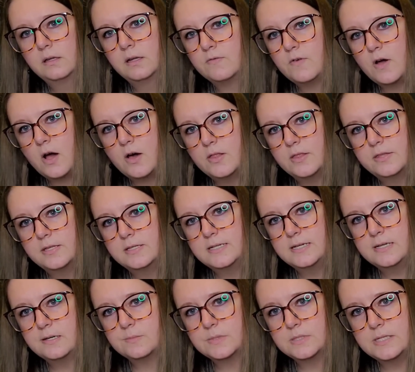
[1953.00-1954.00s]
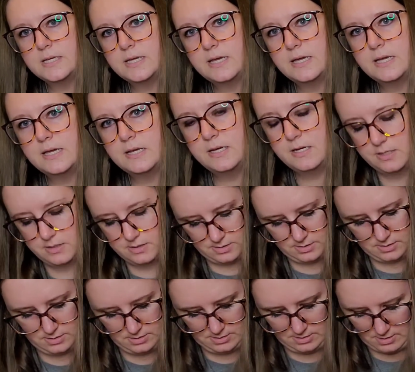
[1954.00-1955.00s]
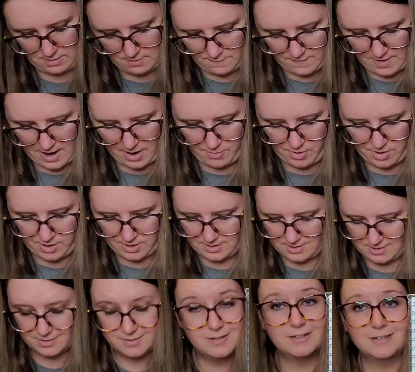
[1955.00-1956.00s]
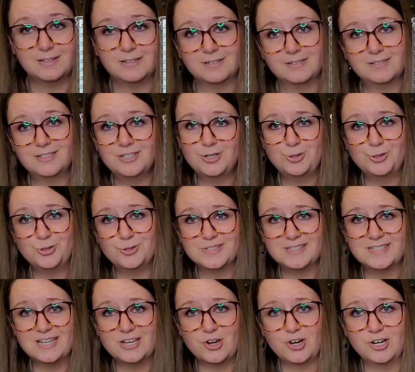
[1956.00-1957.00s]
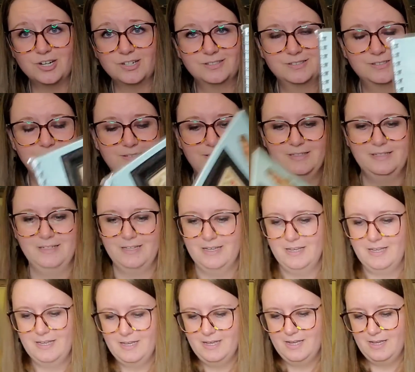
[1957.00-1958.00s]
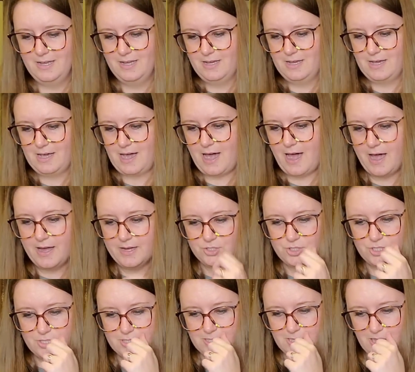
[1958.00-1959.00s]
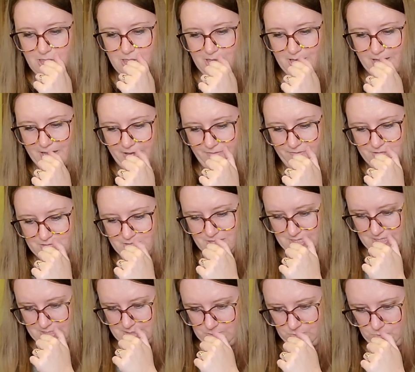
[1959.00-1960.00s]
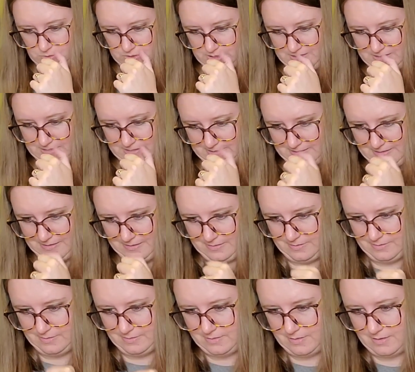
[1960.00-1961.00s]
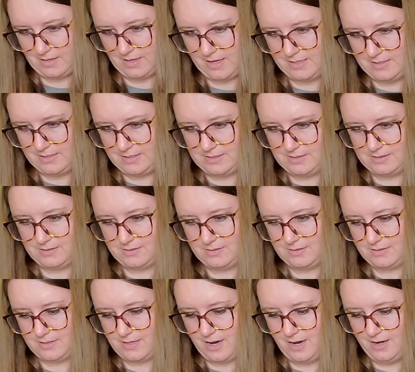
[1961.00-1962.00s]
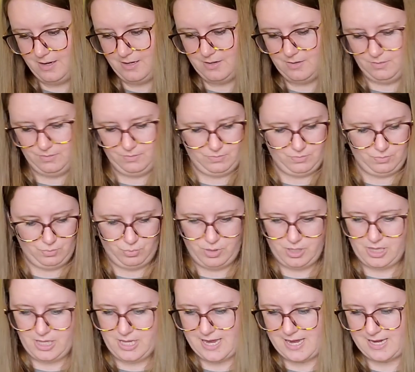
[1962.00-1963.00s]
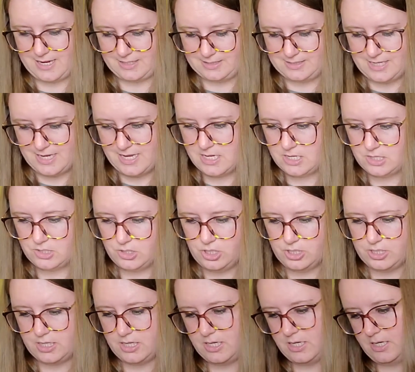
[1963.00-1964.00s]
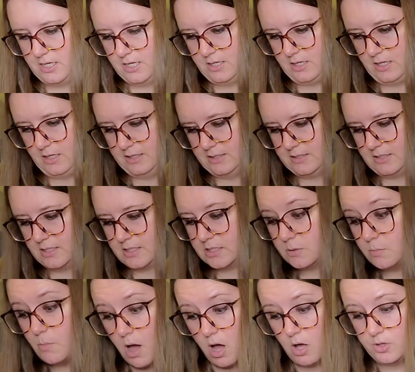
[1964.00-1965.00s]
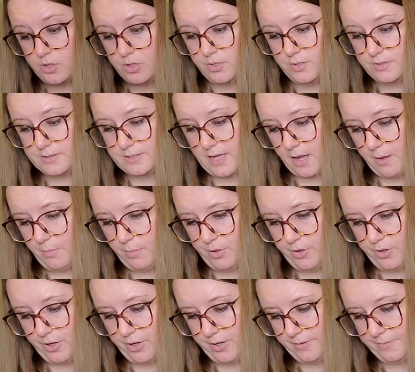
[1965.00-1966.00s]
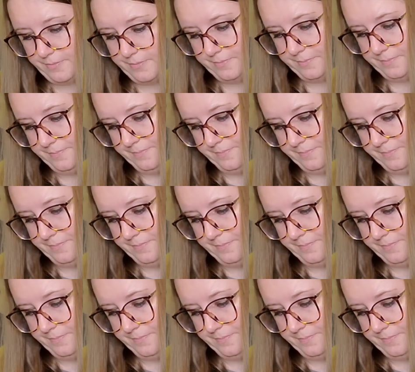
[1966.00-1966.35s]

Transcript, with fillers: You have all of the DMC fabric and a cute little sticker. I just loved this one. It's kind of really antique looking and it's a small little sampler.